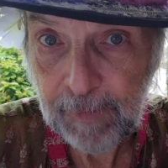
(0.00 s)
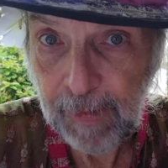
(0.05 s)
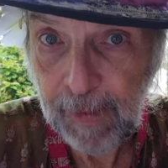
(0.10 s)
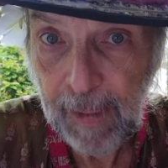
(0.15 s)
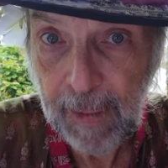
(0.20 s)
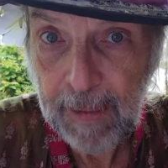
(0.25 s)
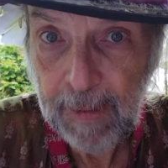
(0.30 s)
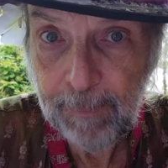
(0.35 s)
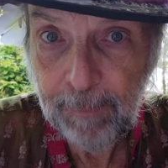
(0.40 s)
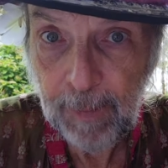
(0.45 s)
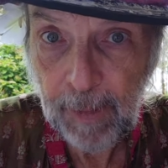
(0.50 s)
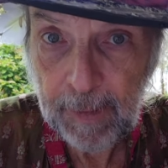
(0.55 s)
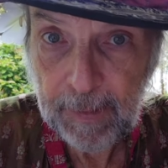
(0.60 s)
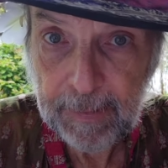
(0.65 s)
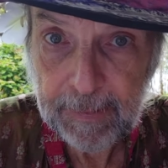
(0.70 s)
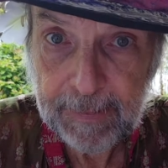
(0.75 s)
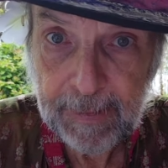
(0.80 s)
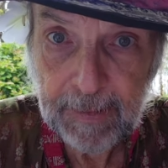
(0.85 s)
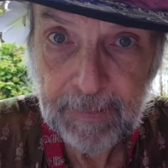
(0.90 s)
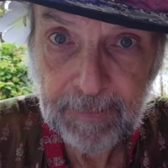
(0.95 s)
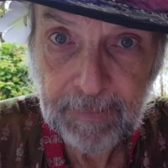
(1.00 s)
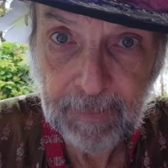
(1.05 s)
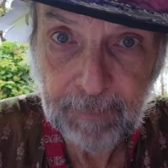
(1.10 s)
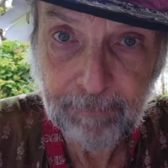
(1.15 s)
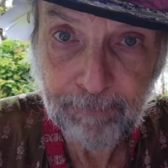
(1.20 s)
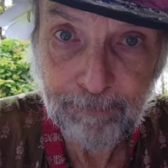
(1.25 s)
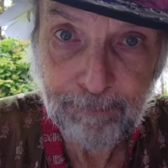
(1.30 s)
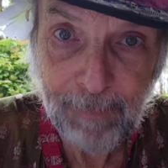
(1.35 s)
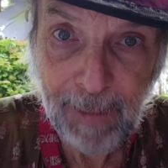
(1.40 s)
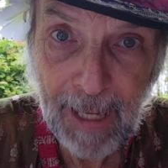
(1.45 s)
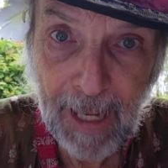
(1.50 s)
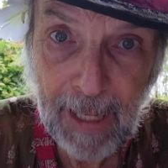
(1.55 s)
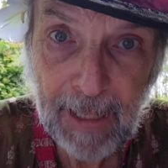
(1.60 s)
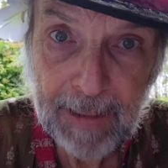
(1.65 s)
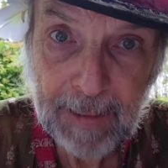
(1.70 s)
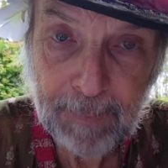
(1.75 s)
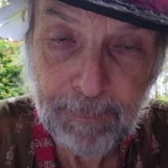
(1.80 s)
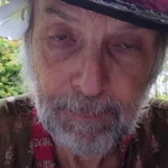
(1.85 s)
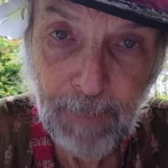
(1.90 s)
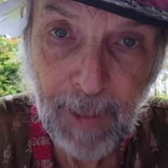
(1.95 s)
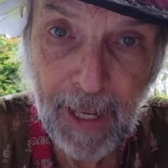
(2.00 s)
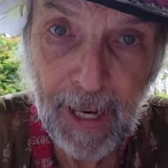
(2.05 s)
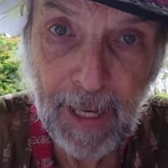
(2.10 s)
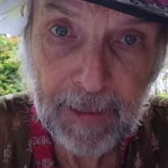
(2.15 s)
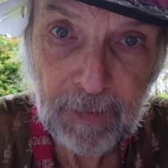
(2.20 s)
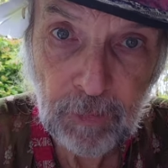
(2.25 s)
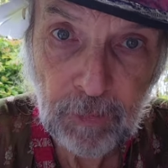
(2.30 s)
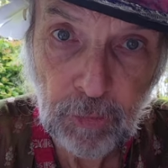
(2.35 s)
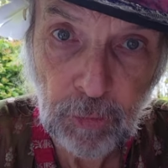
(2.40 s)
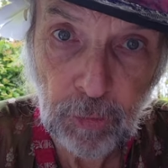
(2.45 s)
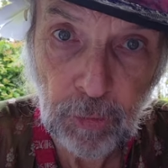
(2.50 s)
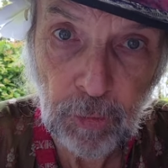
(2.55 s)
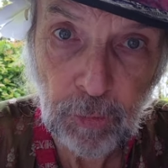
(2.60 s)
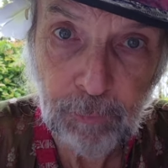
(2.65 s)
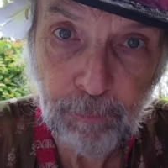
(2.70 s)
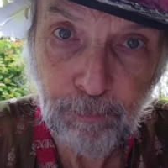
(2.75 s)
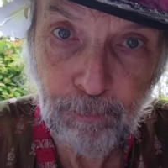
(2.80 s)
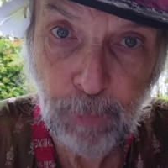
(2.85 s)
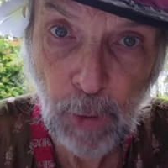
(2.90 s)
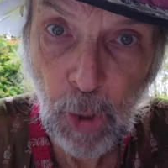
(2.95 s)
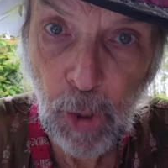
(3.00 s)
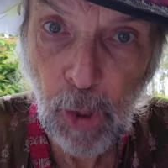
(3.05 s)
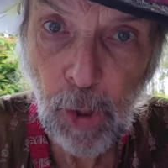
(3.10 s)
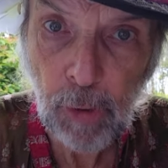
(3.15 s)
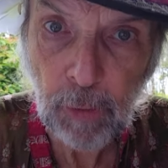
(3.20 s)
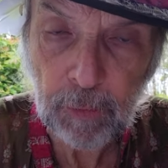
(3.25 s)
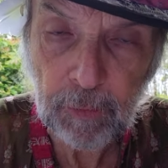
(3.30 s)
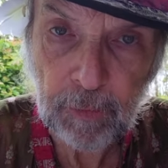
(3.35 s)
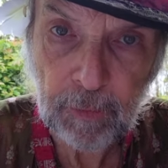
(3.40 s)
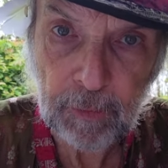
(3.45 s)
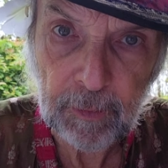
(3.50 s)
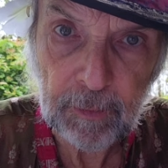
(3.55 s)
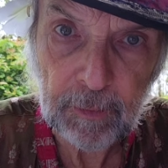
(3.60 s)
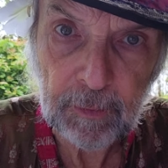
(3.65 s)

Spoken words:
Anybody, get the body back to Balkh.